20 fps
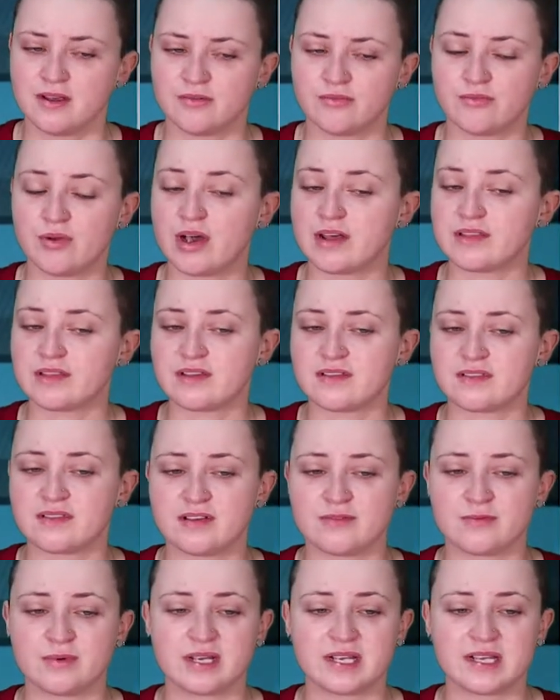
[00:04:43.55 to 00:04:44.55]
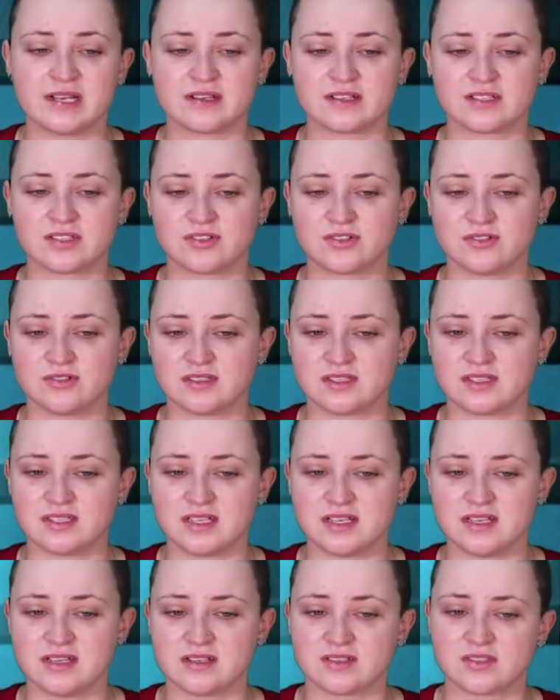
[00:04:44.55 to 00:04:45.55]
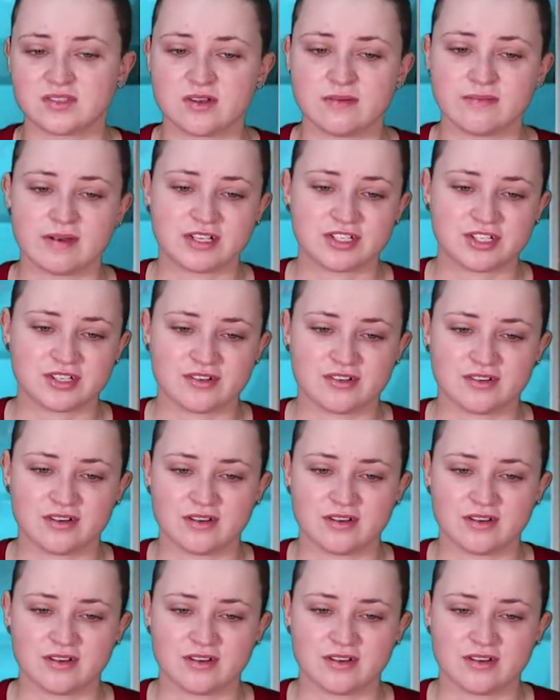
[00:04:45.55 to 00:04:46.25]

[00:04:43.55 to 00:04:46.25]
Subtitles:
Rather, their willingness to cede so much